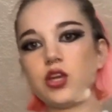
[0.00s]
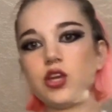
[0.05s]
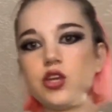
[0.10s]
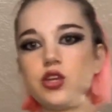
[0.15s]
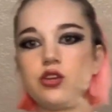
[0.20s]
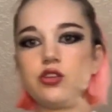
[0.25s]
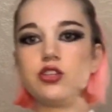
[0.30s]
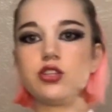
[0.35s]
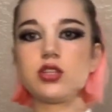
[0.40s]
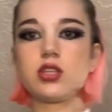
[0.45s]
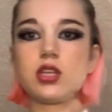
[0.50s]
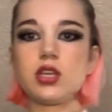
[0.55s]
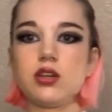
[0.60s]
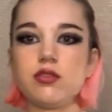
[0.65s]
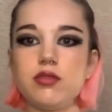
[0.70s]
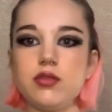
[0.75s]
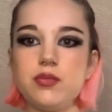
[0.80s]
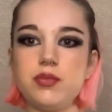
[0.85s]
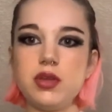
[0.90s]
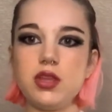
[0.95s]
you're just gonna
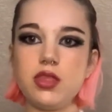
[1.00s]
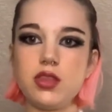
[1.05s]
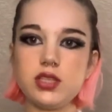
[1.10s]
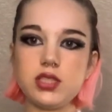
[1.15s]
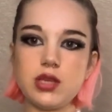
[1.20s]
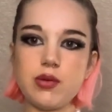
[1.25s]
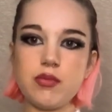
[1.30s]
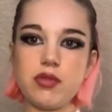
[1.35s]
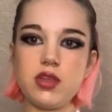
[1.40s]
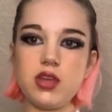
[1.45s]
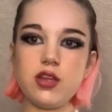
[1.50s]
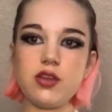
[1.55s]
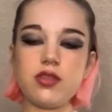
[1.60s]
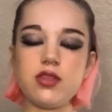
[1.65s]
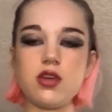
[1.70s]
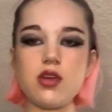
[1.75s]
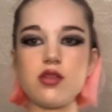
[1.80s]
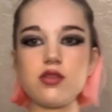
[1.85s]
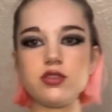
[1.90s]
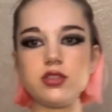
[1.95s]
repeat the same thing on
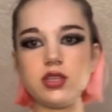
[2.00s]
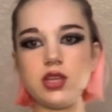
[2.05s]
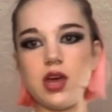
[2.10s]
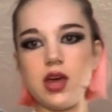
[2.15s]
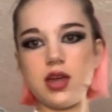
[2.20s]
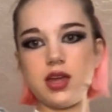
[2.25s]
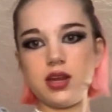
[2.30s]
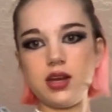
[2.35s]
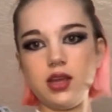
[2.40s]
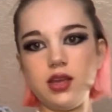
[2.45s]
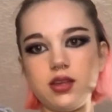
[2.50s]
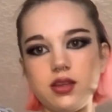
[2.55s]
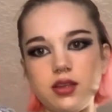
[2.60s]
the other side.